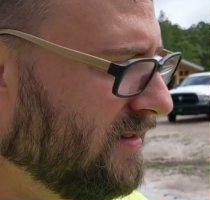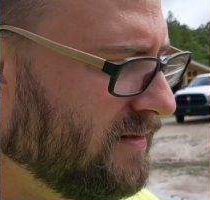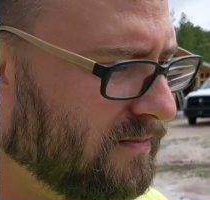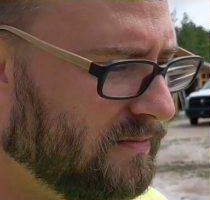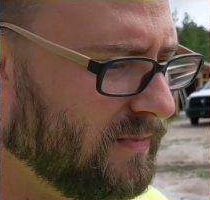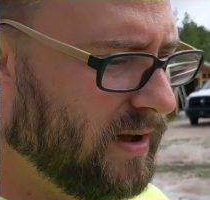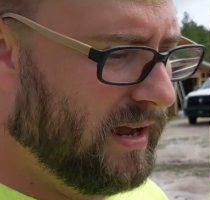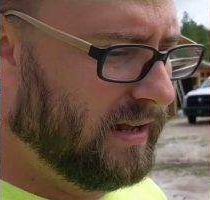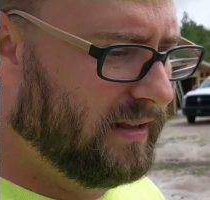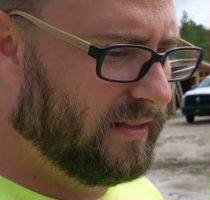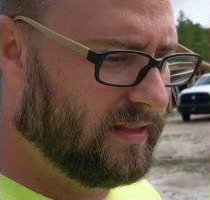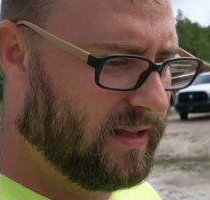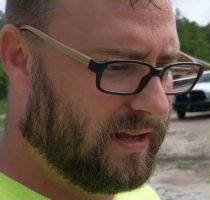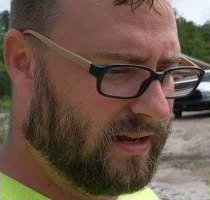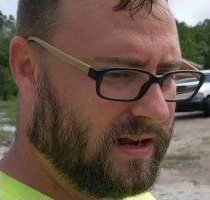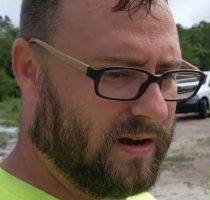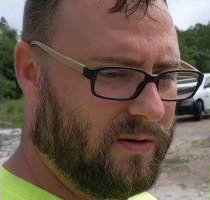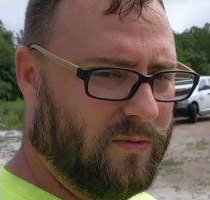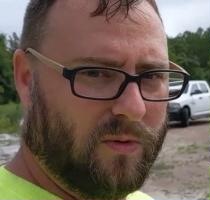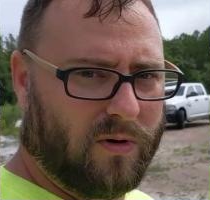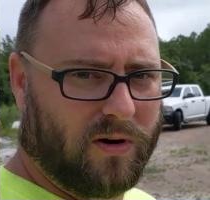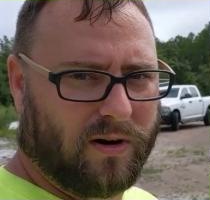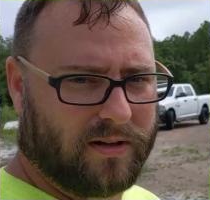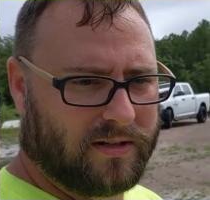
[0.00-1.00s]
main thing I
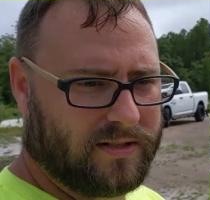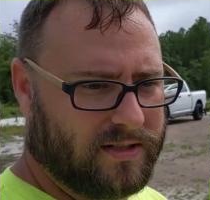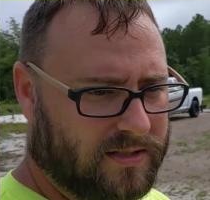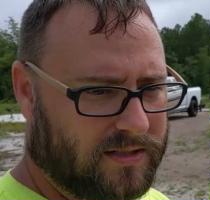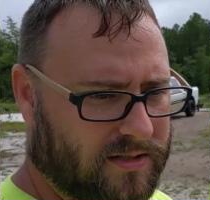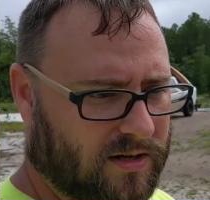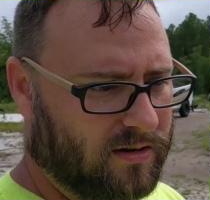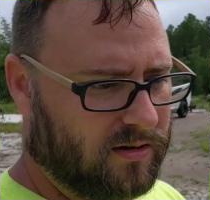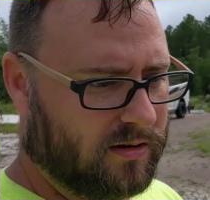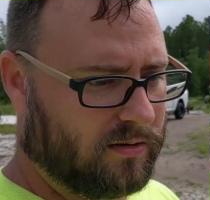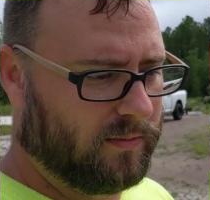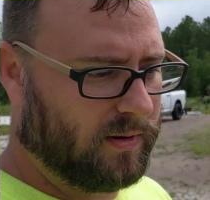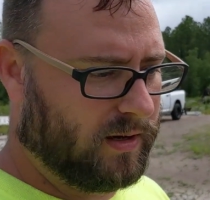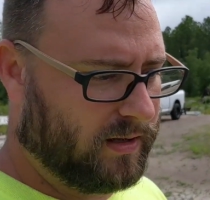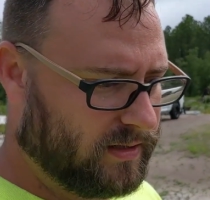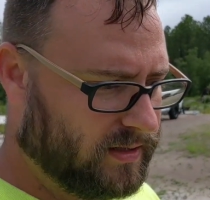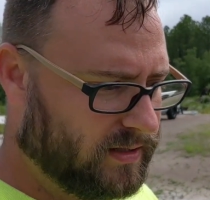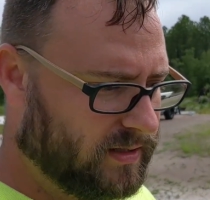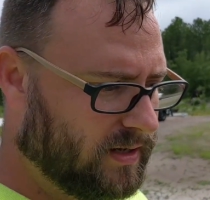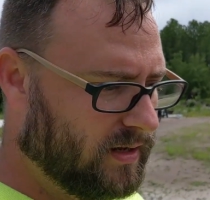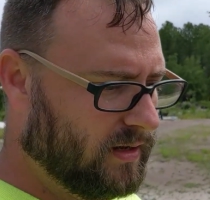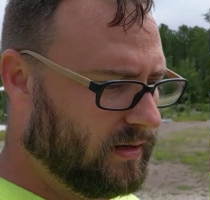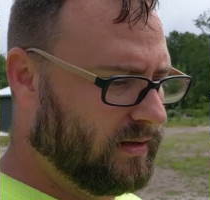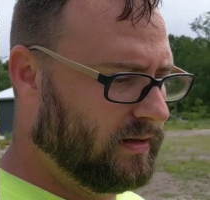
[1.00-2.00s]
wanted to talk about
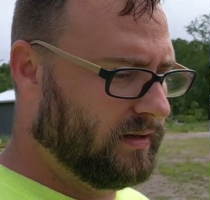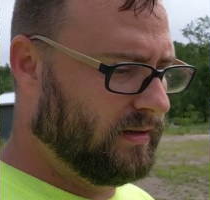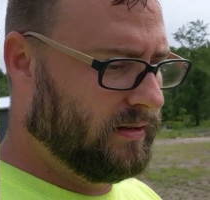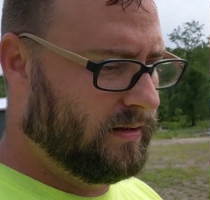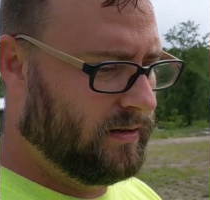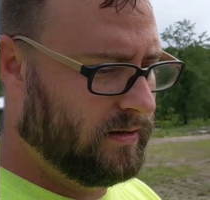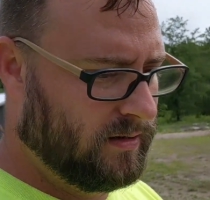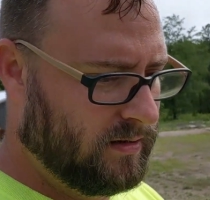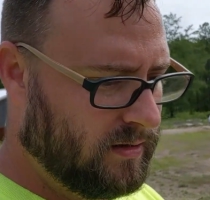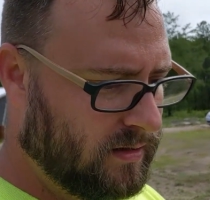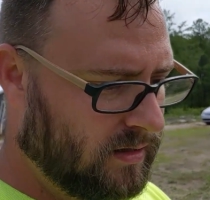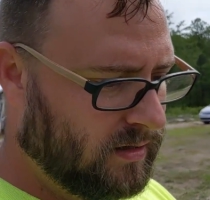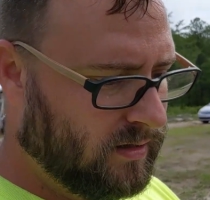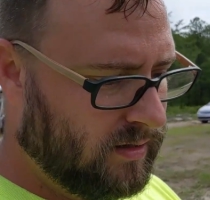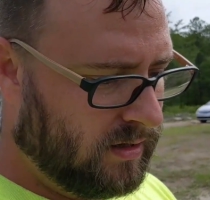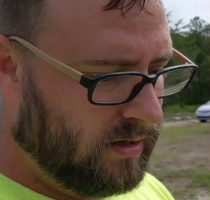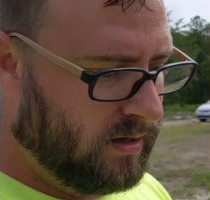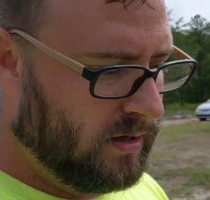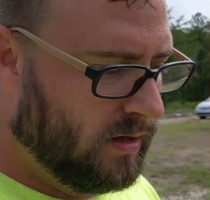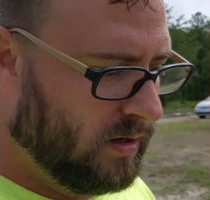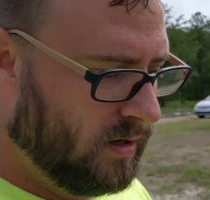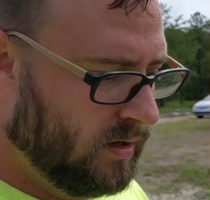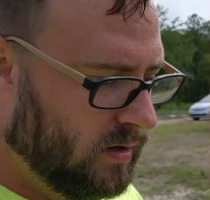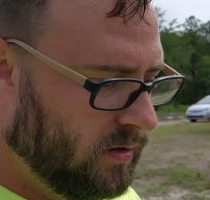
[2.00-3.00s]
today
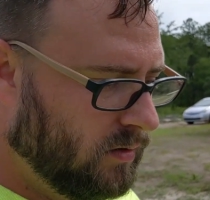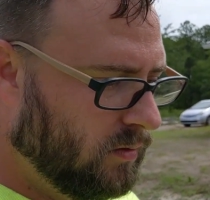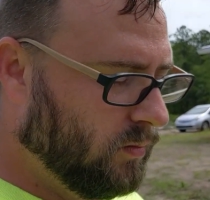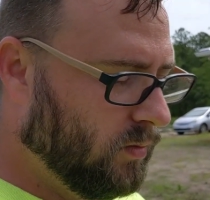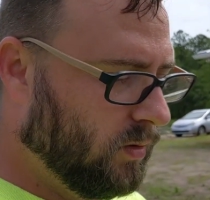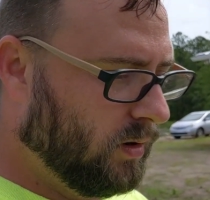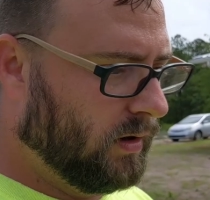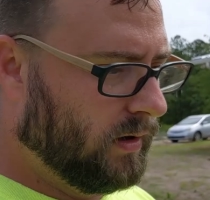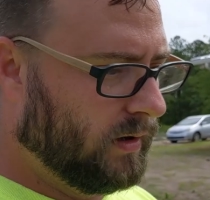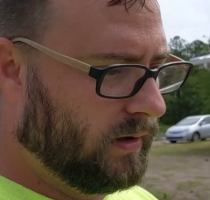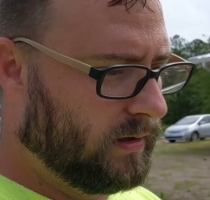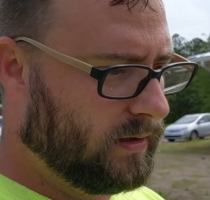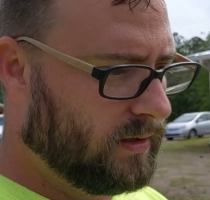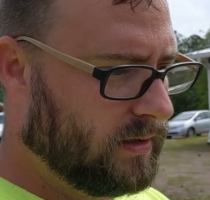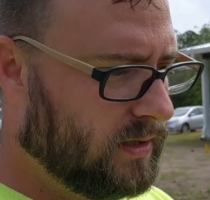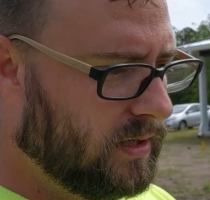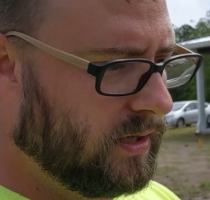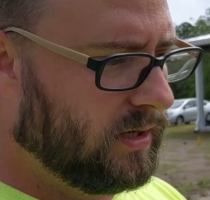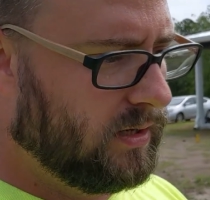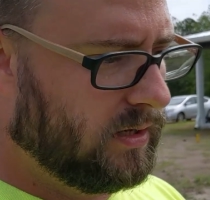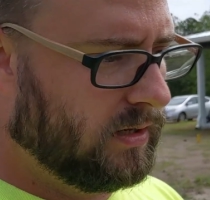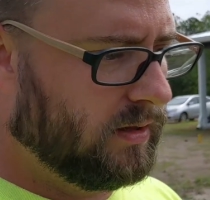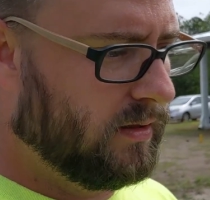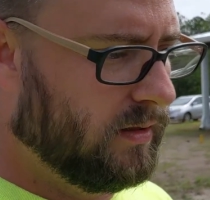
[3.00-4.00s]
was
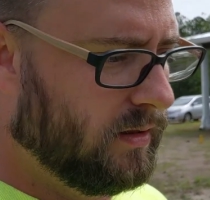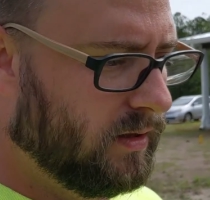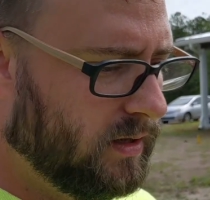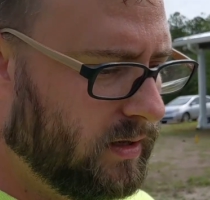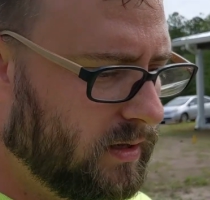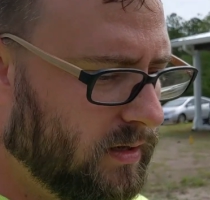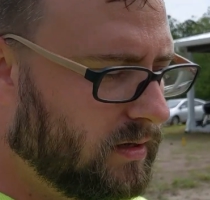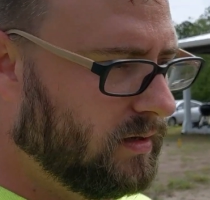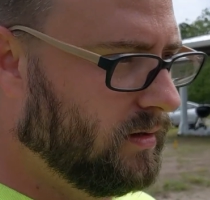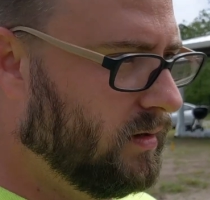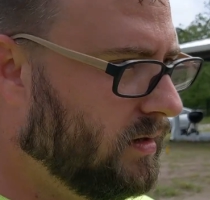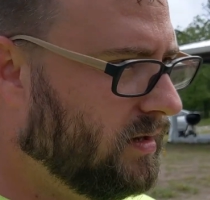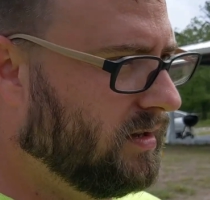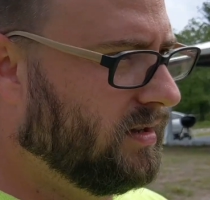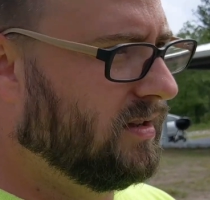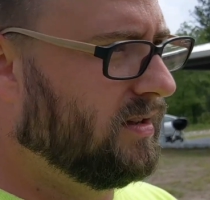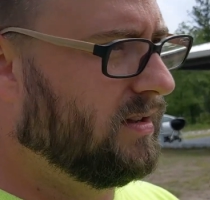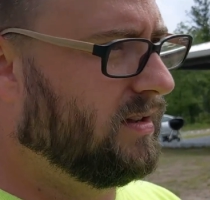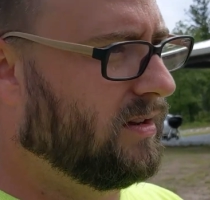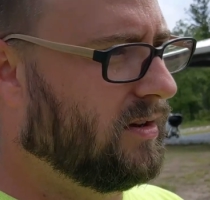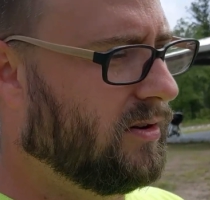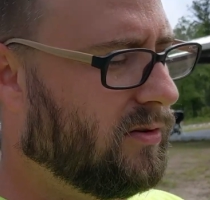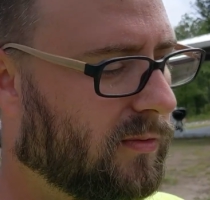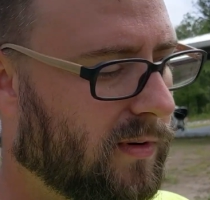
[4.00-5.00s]
the
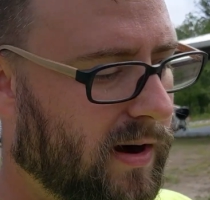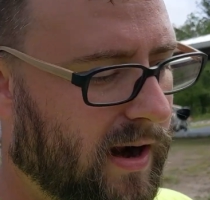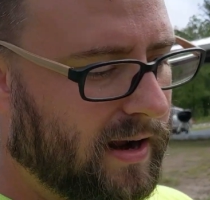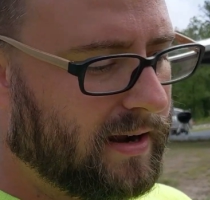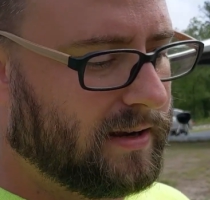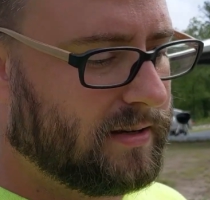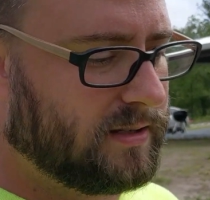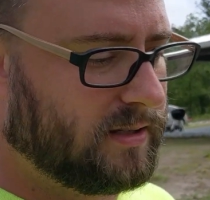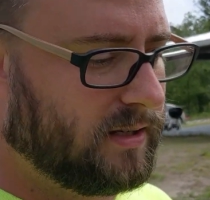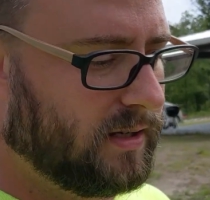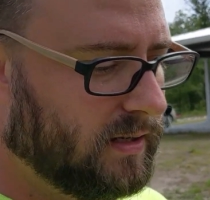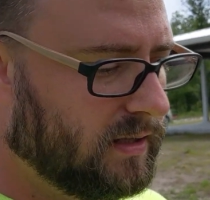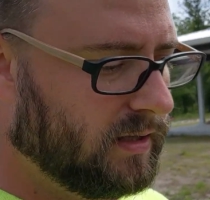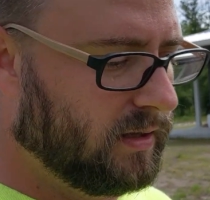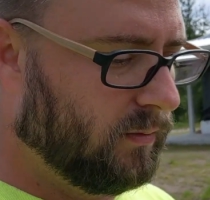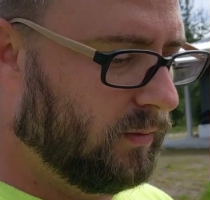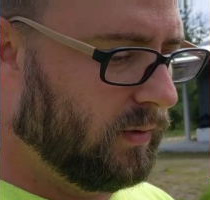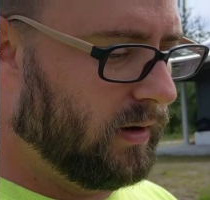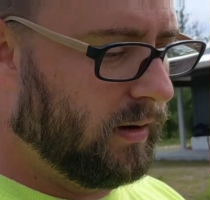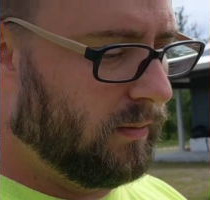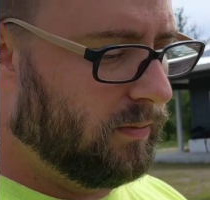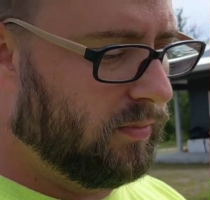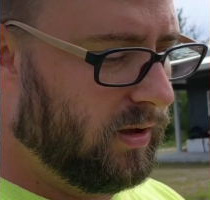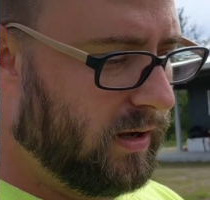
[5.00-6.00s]
grass seed that
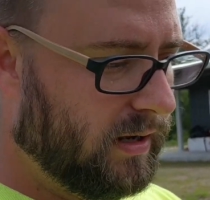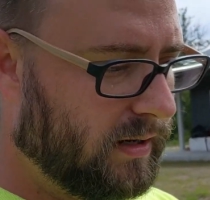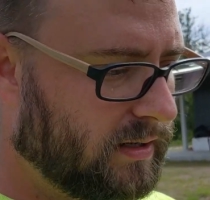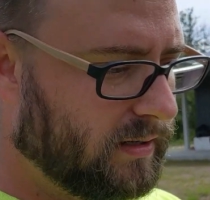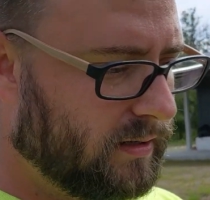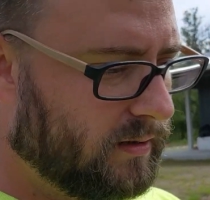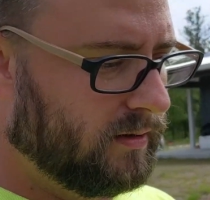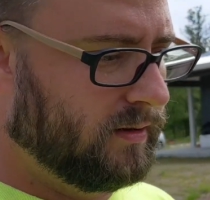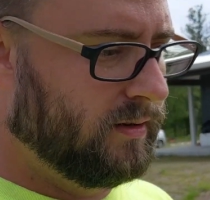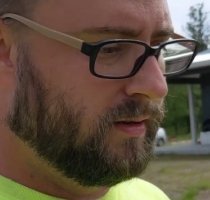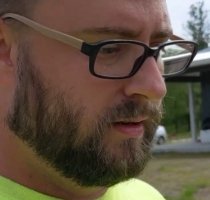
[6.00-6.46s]
we had planted.